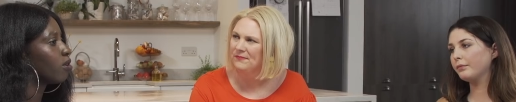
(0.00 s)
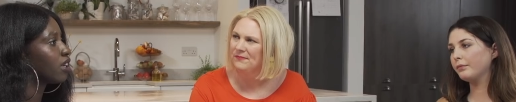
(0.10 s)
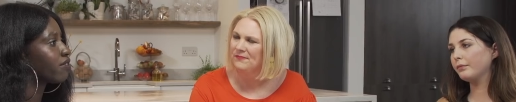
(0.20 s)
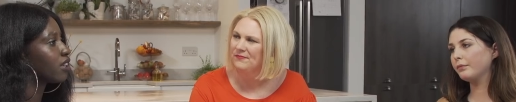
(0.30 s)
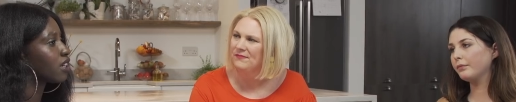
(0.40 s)

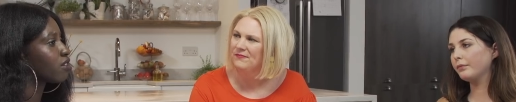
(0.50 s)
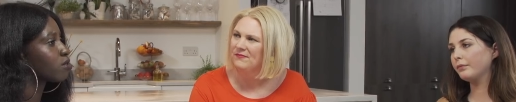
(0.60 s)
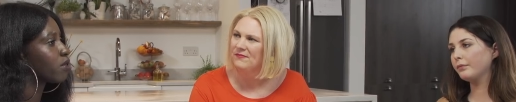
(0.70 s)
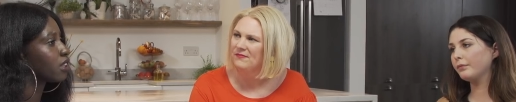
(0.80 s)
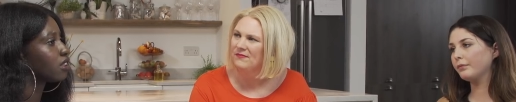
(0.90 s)
Speaker 1: when I found out I
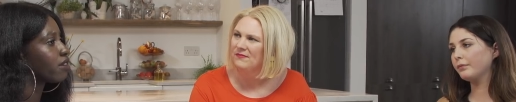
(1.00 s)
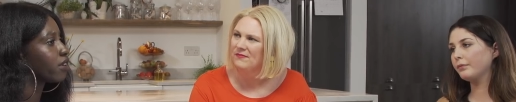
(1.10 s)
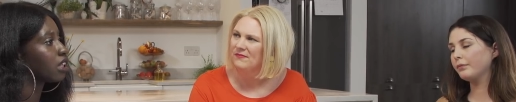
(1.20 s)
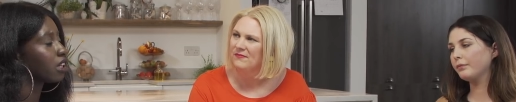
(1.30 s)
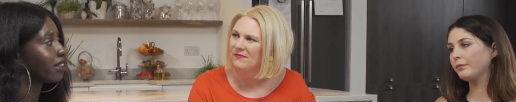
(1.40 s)
was pregnant, I
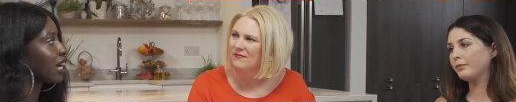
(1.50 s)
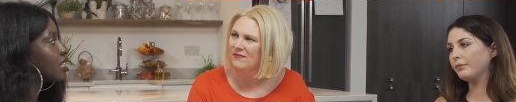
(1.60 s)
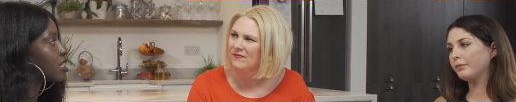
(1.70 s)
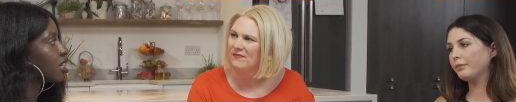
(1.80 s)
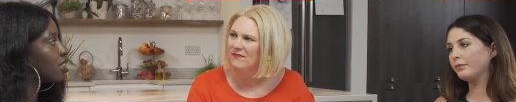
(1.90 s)
felt like
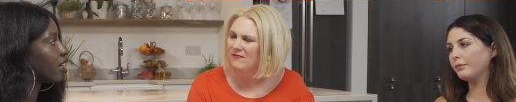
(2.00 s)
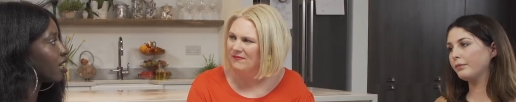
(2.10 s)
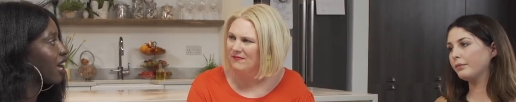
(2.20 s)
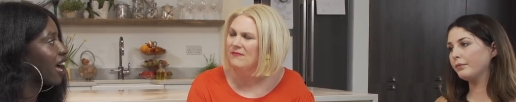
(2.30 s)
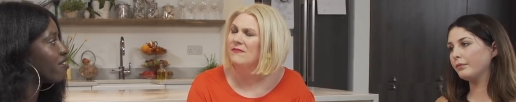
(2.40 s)
that's it,
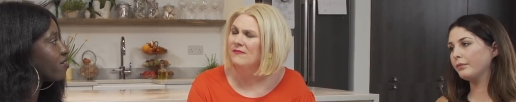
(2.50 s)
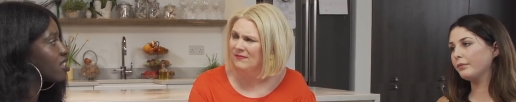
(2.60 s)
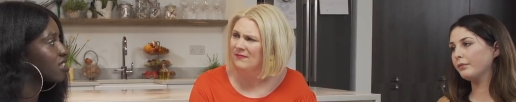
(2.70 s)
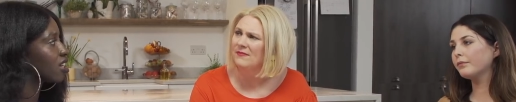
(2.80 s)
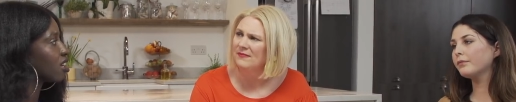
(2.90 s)
like
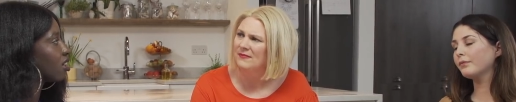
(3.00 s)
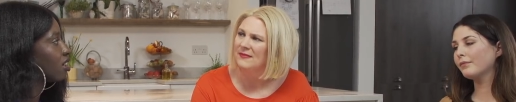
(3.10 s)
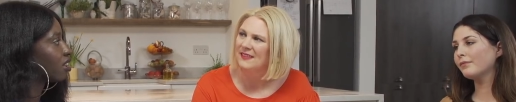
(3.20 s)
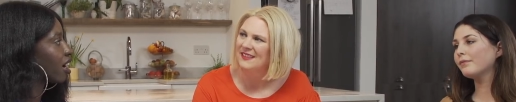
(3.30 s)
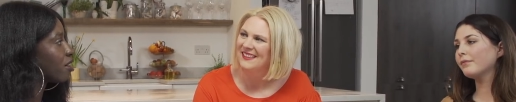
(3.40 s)

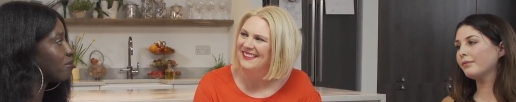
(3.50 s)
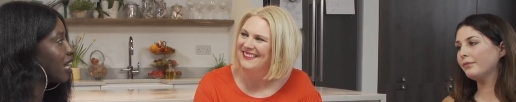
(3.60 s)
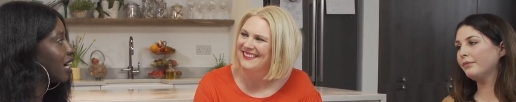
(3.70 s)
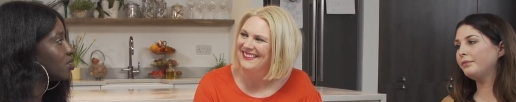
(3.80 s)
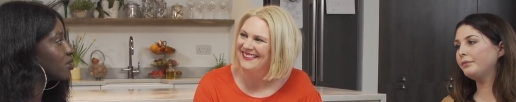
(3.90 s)
everything that I
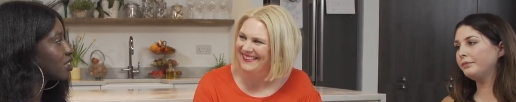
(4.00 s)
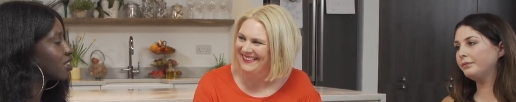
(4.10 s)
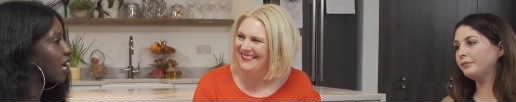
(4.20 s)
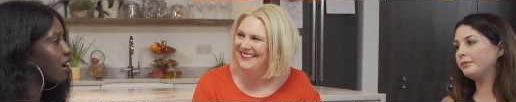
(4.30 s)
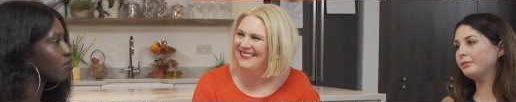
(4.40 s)
planned
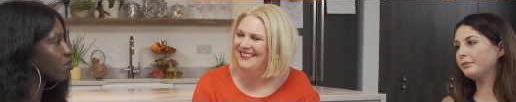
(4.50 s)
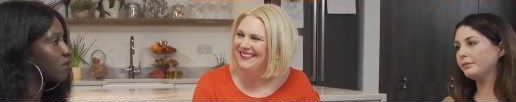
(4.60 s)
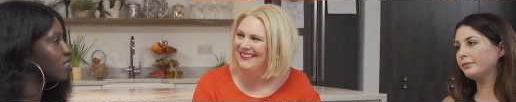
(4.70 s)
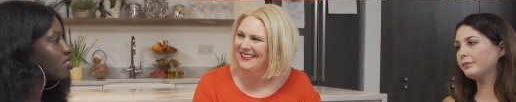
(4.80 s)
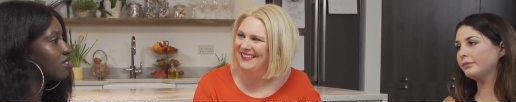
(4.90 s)
was out of
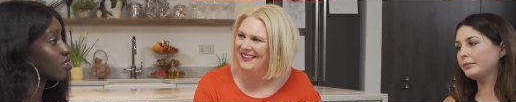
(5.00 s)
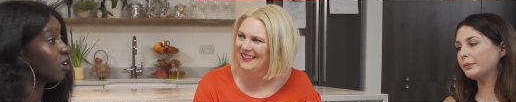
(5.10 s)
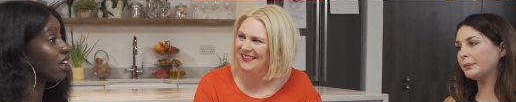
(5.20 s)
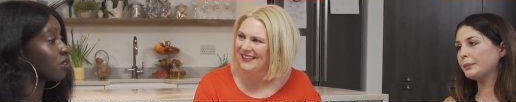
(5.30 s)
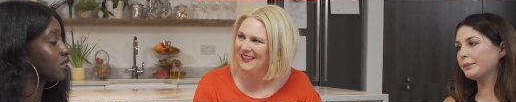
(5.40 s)
the window, it's
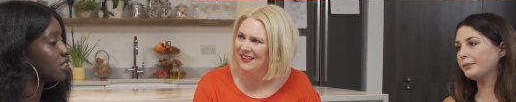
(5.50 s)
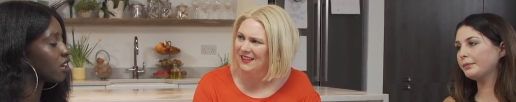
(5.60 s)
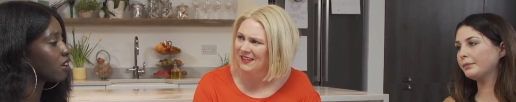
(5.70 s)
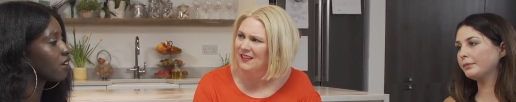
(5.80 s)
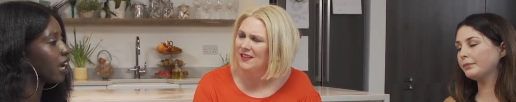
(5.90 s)
gone out the
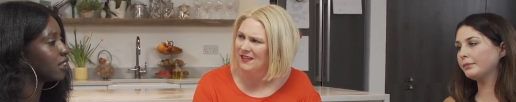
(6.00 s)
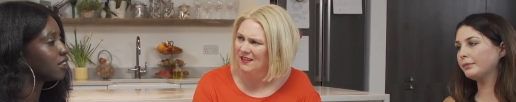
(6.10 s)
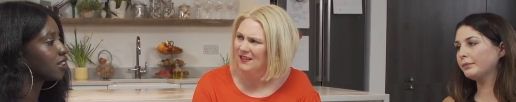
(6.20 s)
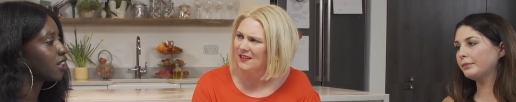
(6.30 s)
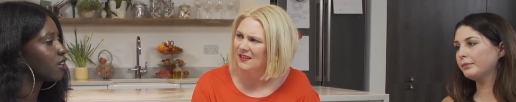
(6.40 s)
window,
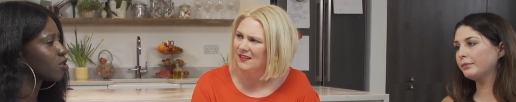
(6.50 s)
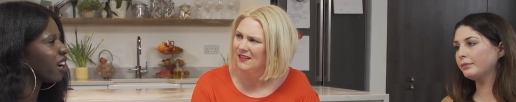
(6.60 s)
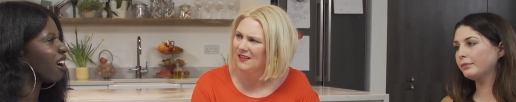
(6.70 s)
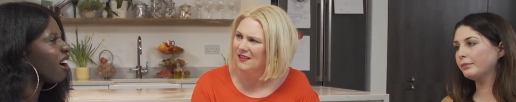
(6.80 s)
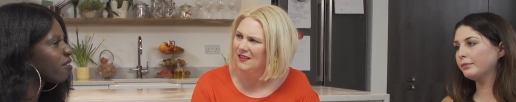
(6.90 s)
and it's
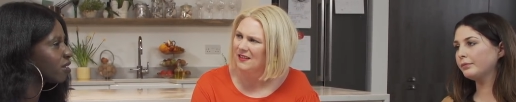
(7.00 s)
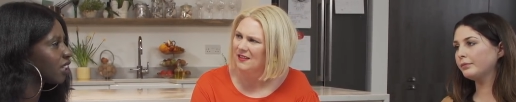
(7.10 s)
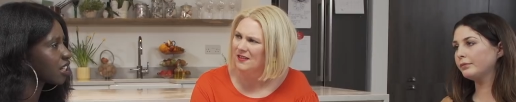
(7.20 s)
quite hurtful